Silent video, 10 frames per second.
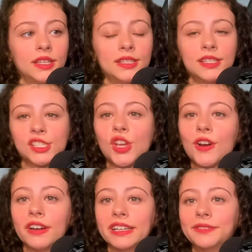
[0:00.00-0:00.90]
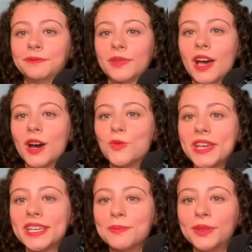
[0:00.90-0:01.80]
Sorry.
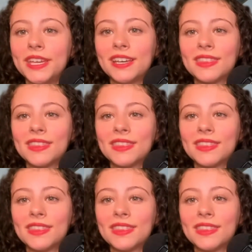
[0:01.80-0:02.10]
Wake and Blake,